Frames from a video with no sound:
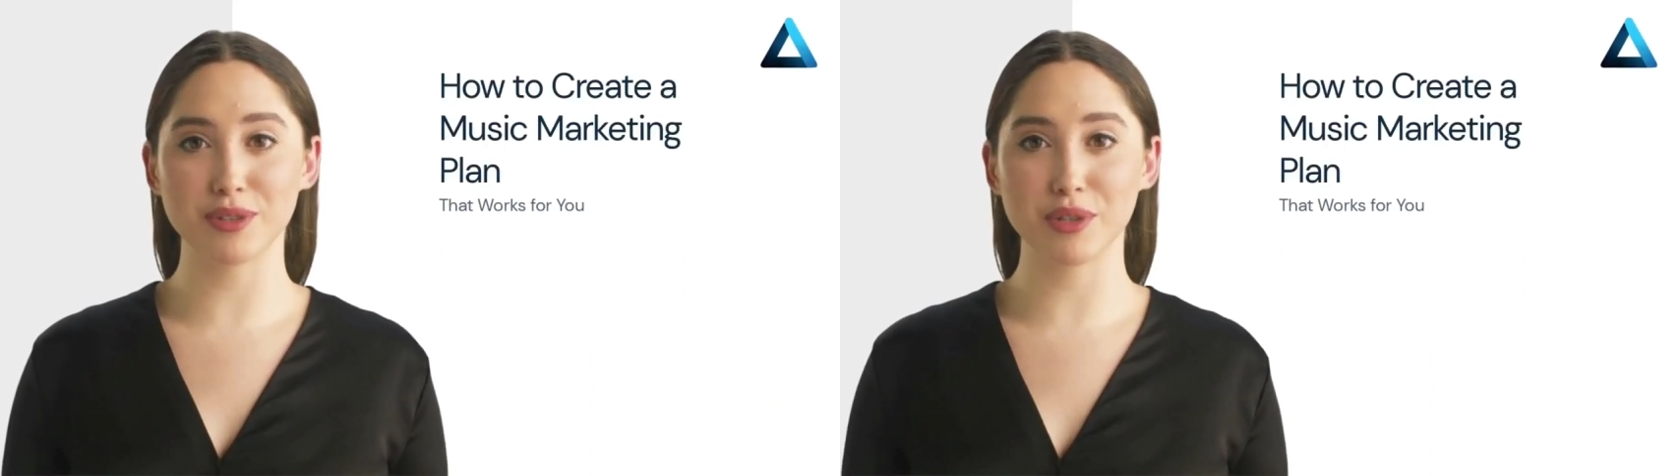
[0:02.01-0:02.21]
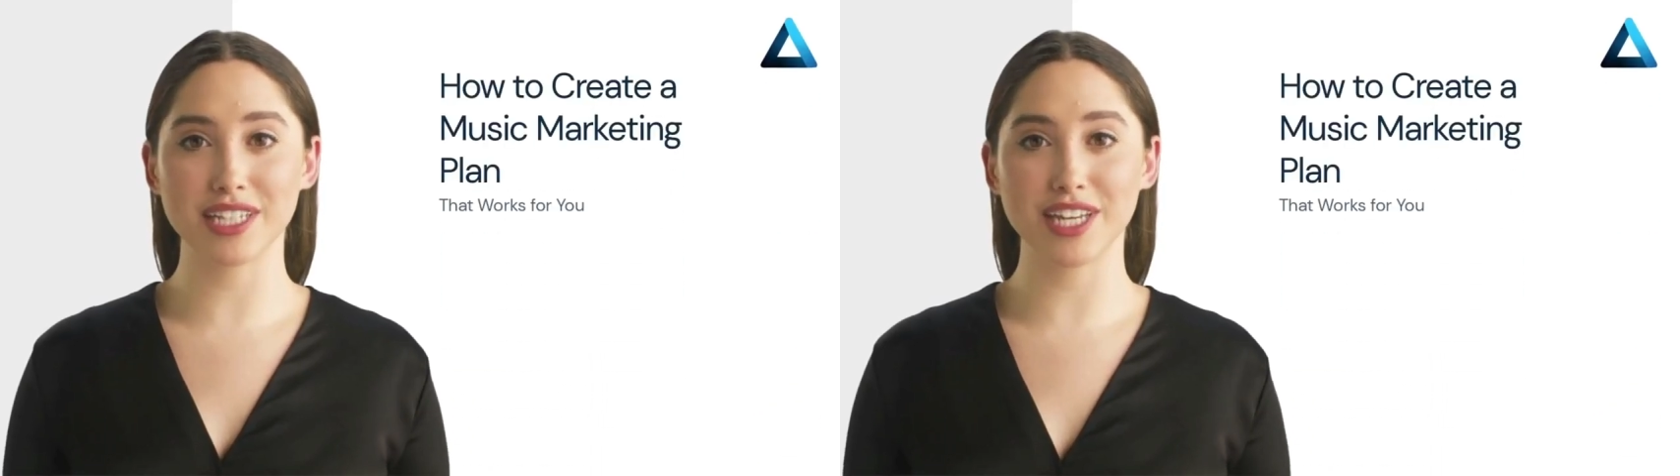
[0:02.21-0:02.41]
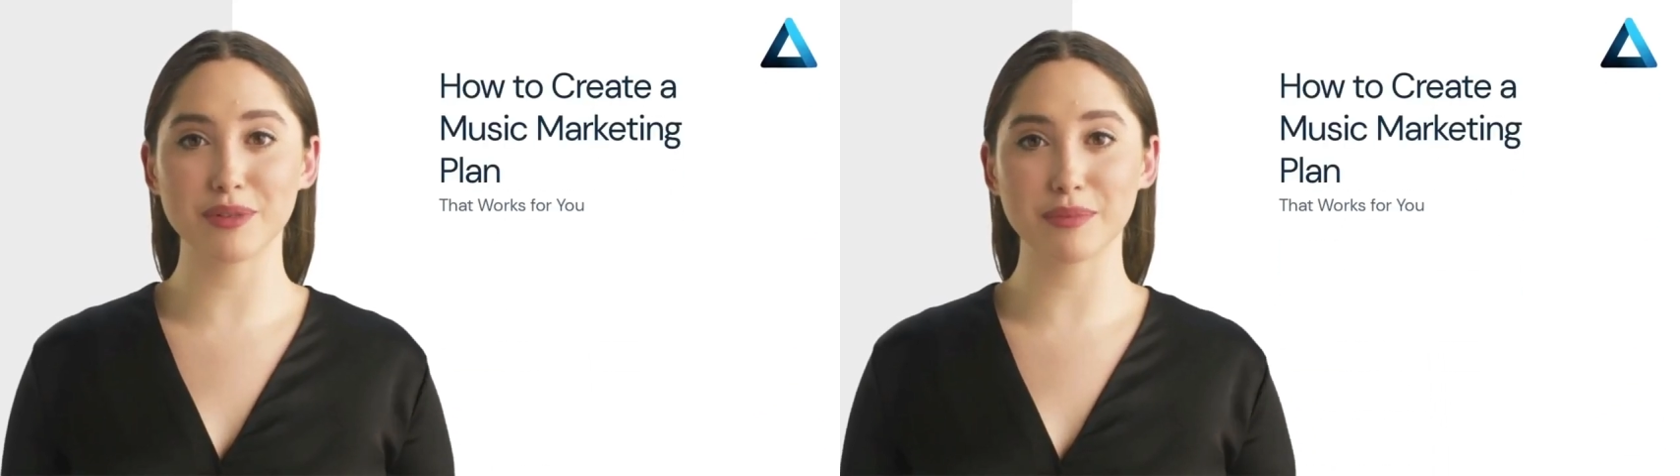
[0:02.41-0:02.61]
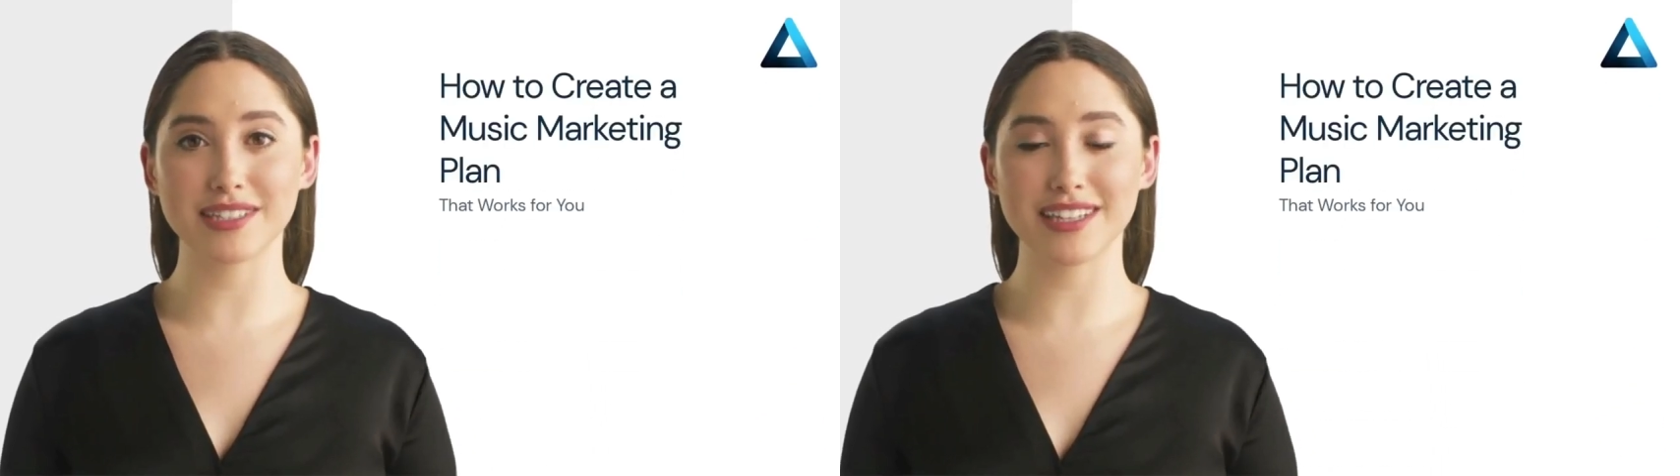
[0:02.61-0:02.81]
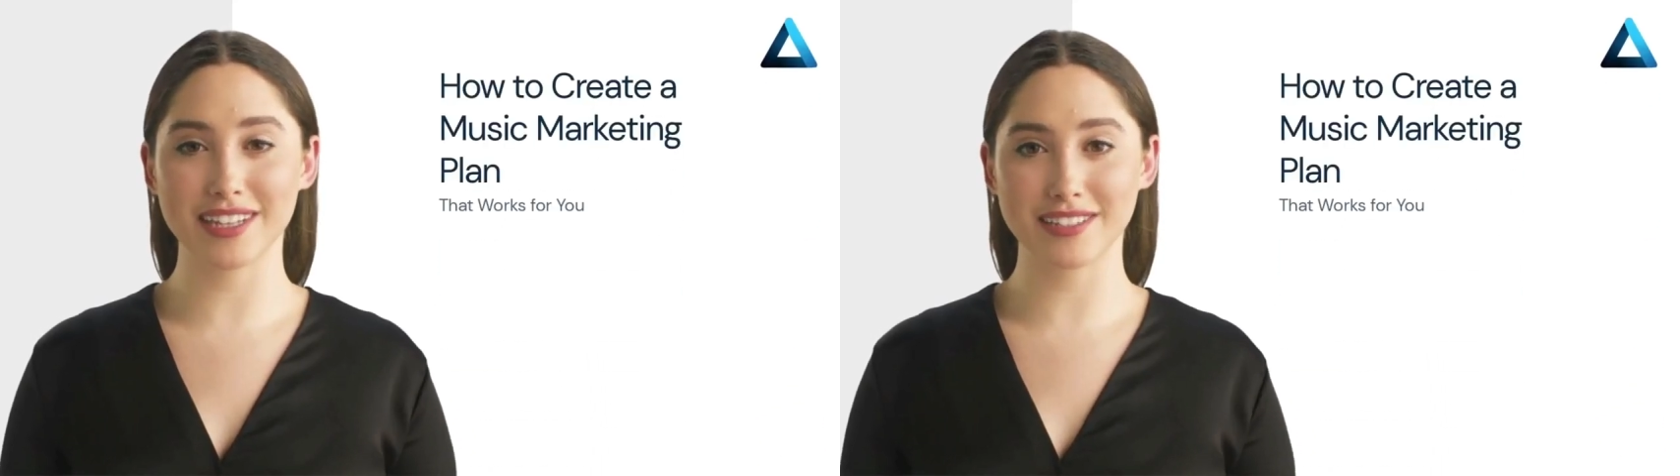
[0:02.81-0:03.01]
to another
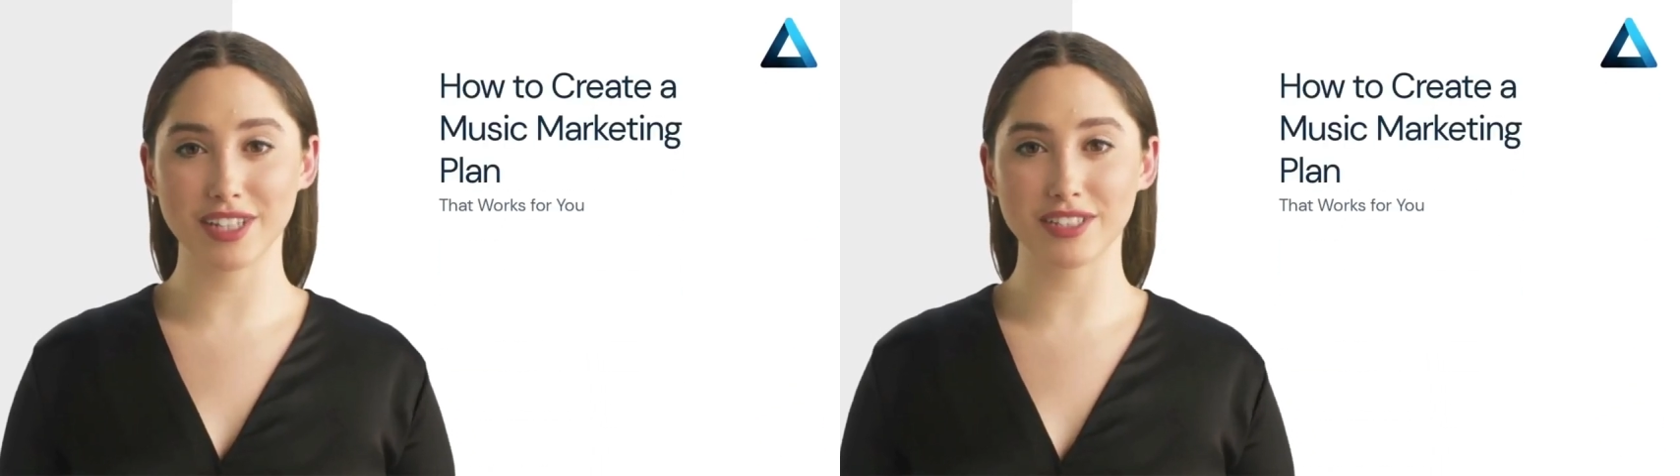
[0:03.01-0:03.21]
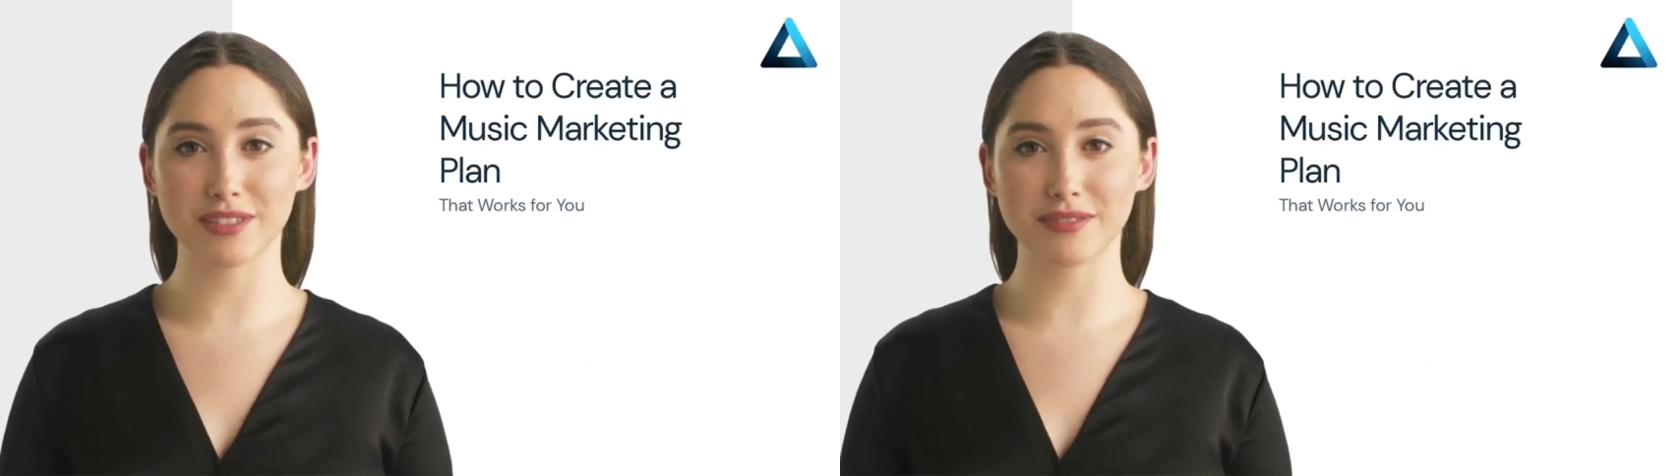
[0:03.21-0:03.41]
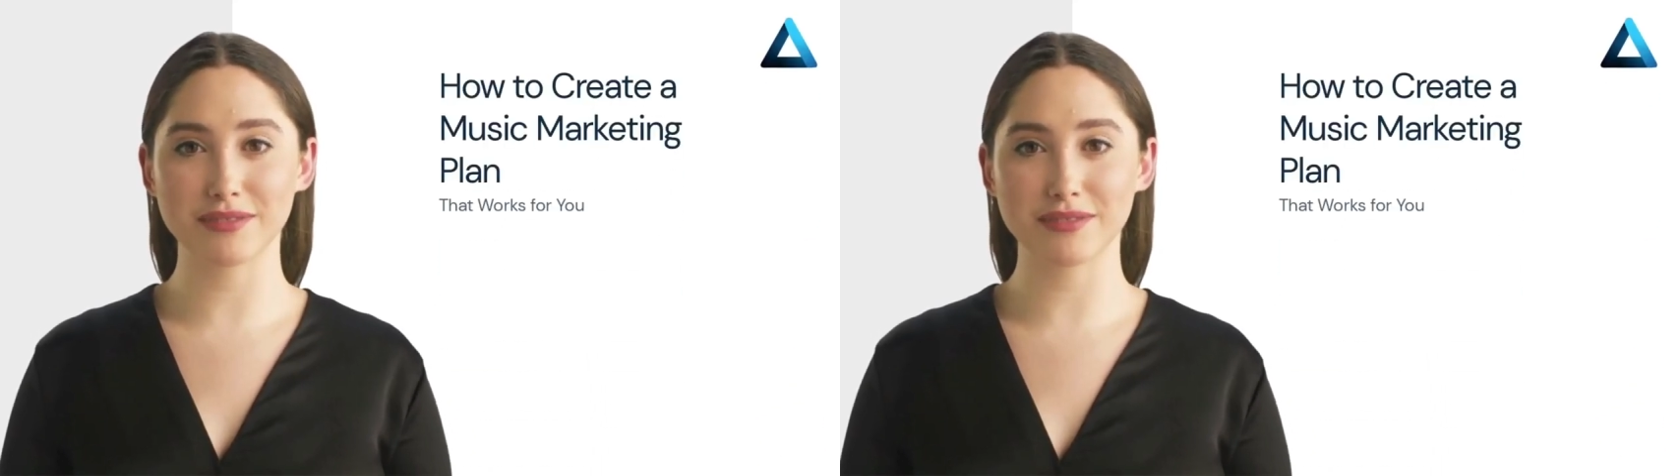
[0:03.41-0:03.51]
B-side session.